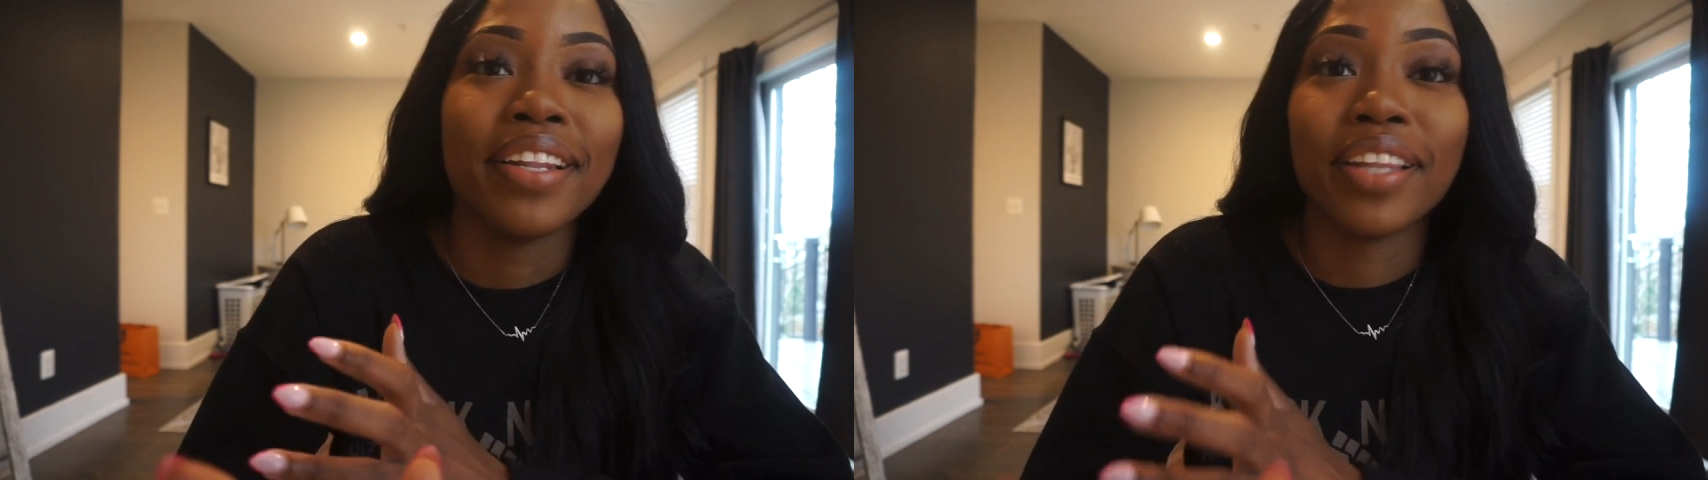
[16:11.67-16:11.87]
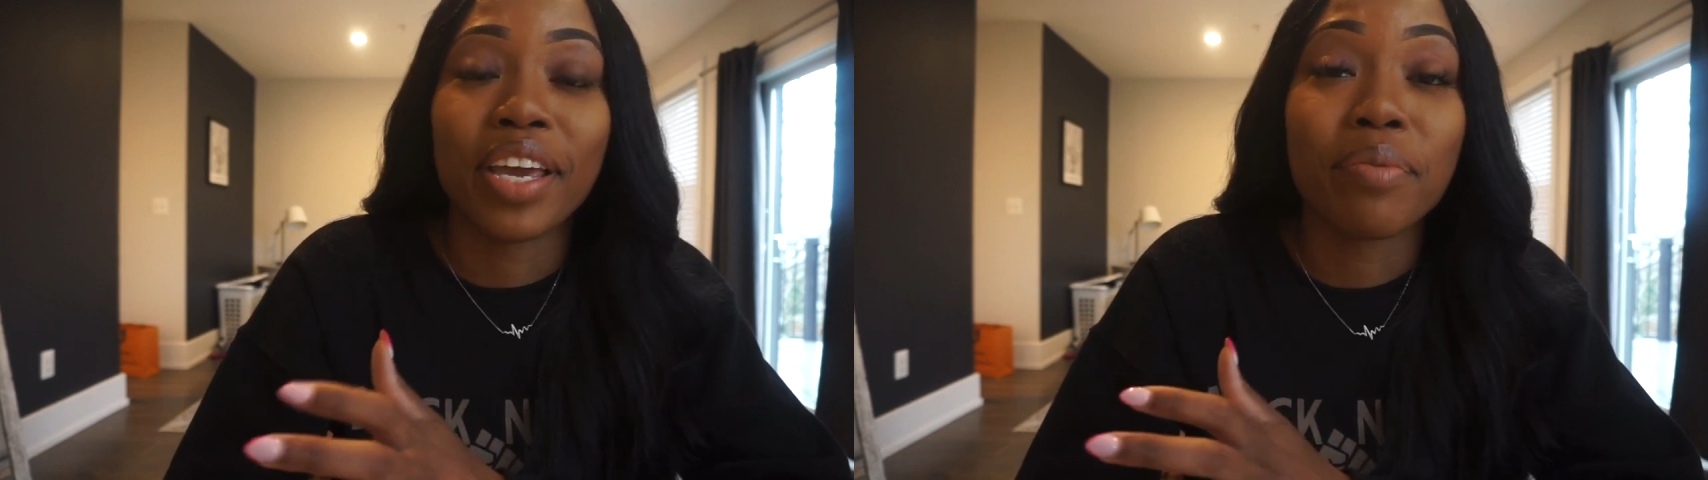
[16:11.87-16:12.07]

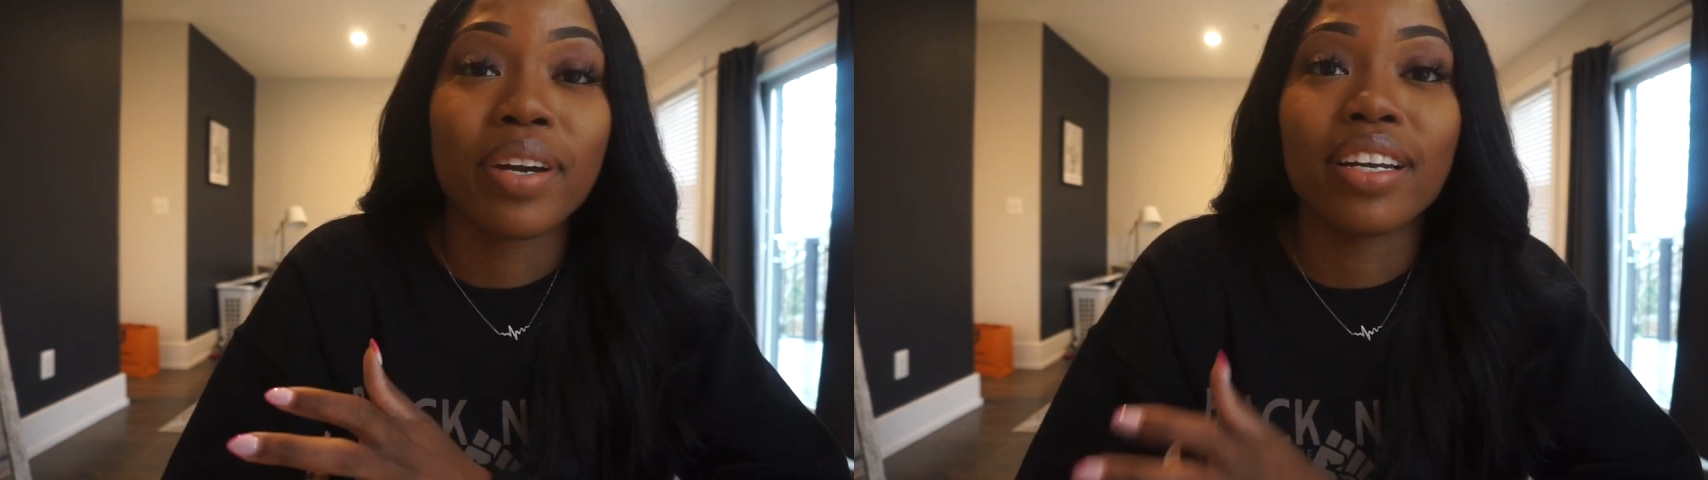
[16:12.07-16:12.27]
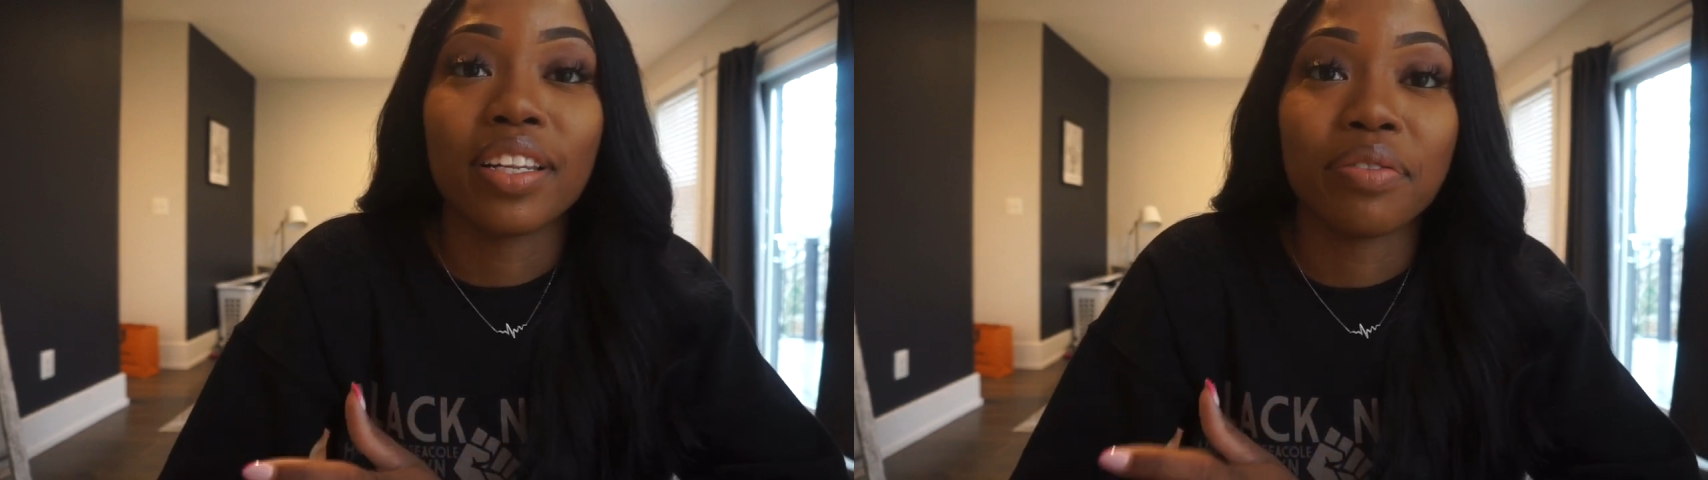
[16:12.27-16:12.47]
labor
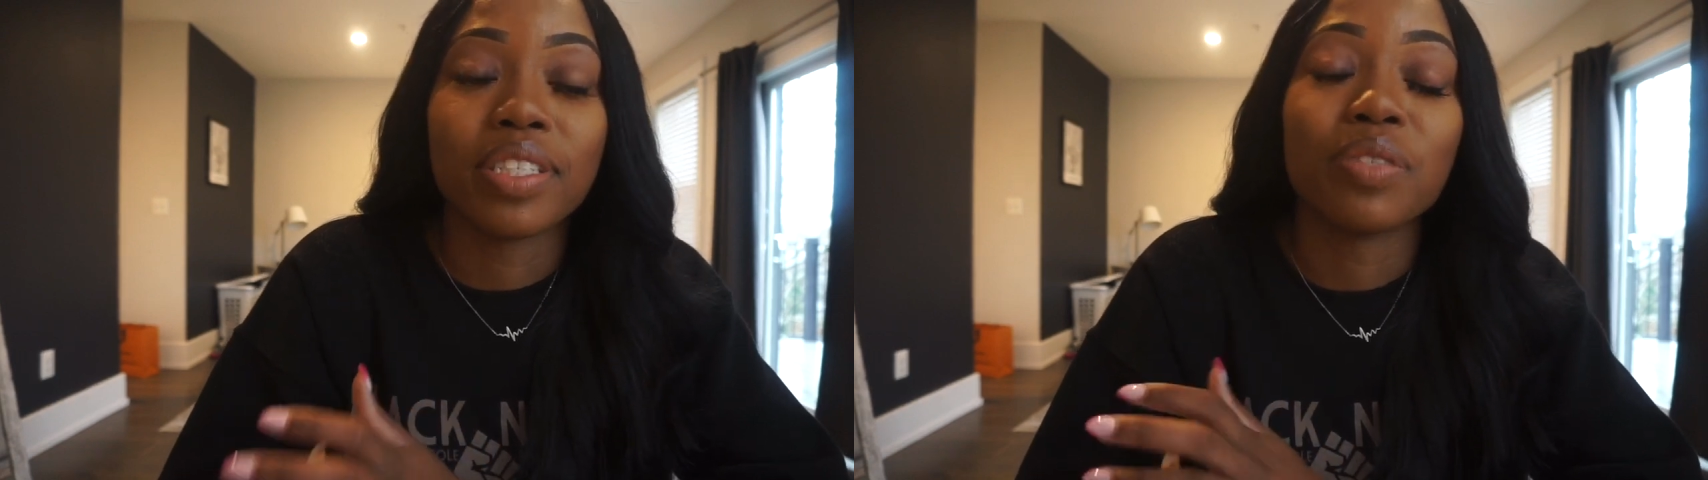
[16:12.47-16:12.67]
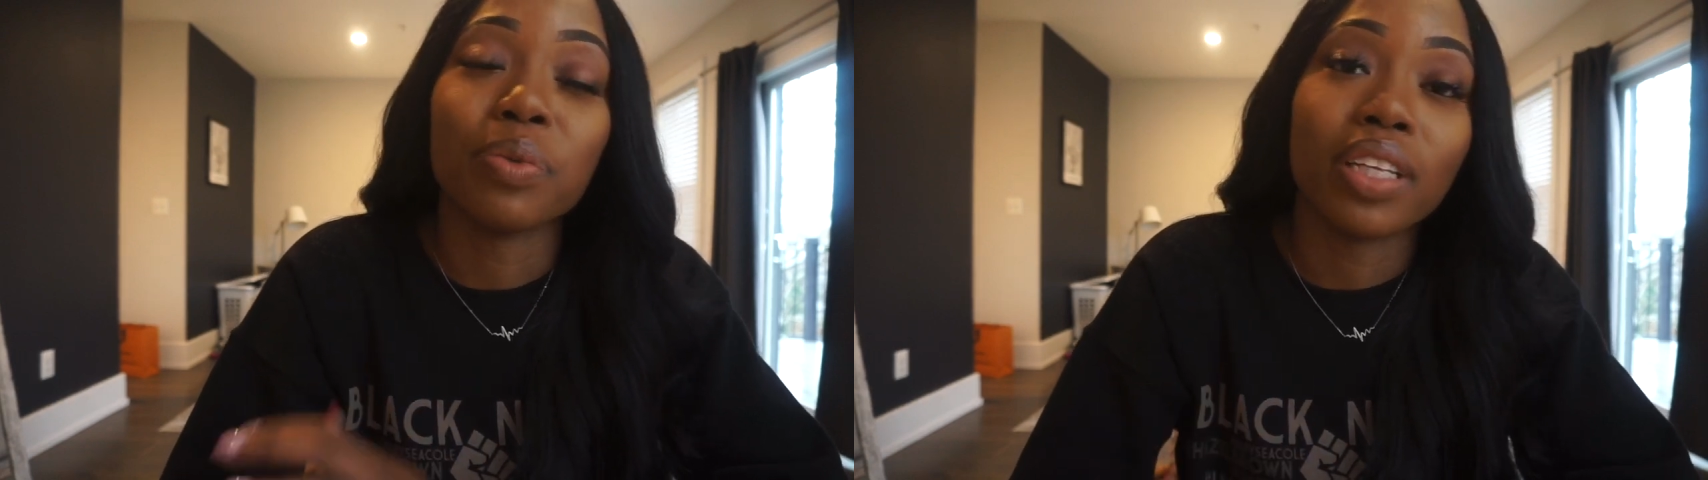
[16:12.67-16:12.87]
and
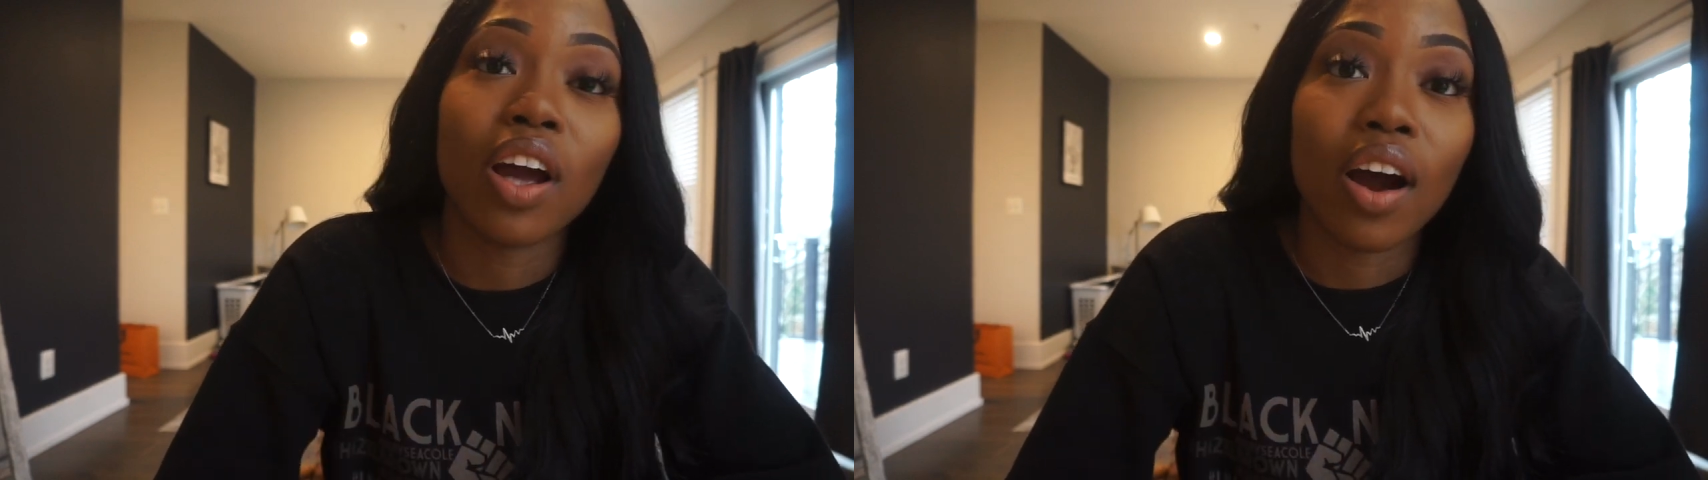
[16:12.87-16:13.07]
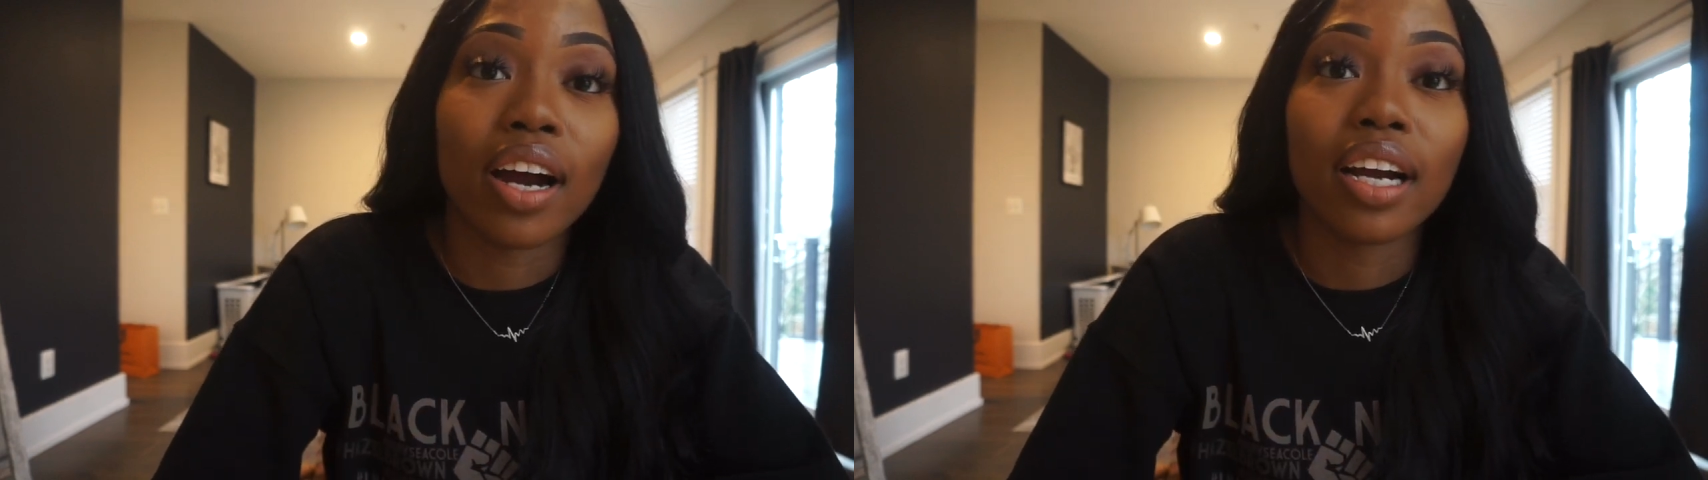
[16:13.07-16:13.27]
delivery is really
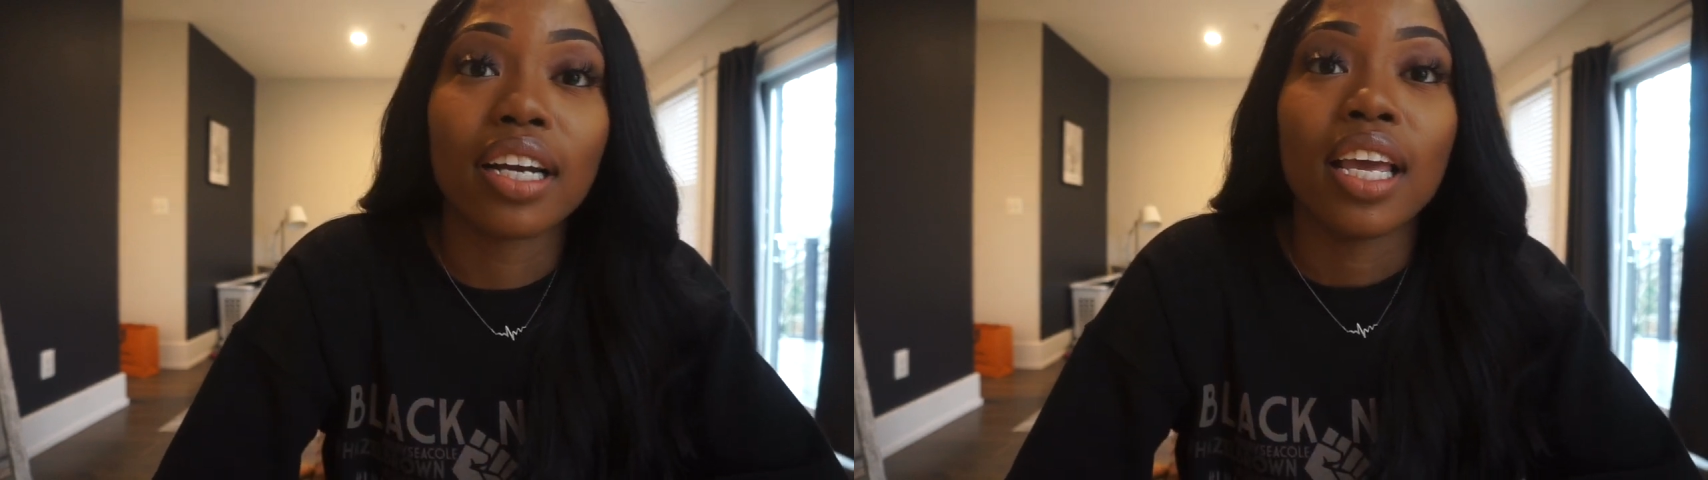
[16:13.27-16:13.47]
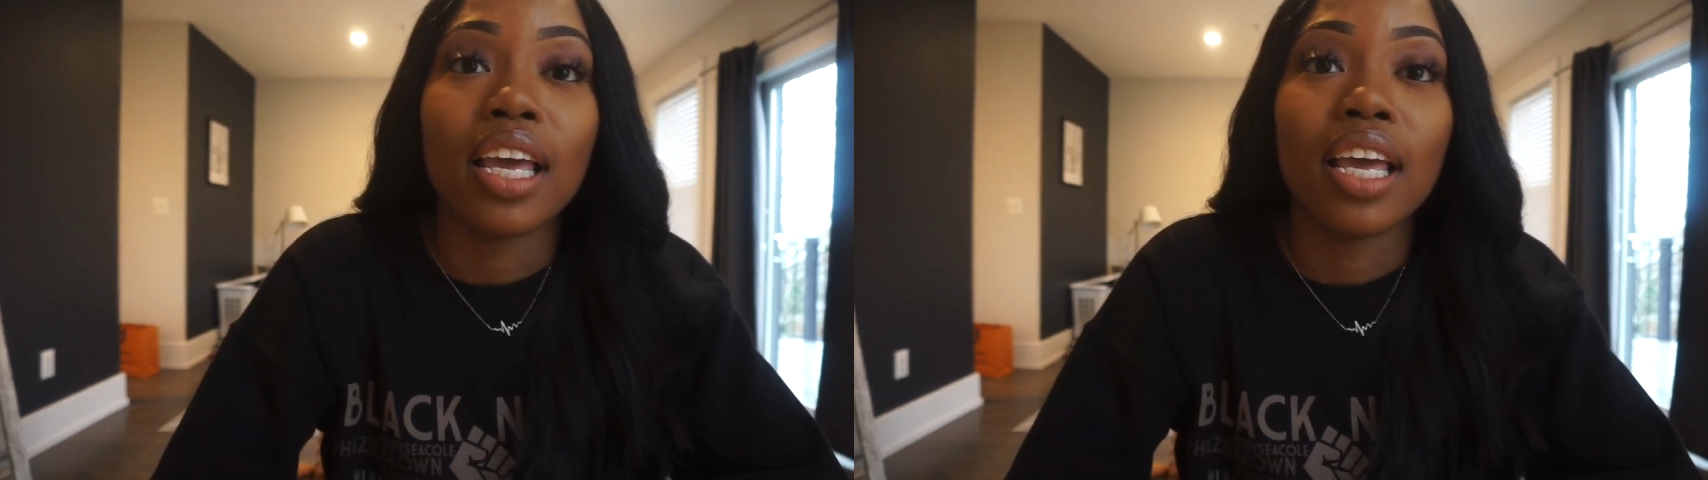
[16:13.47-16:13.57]
hard,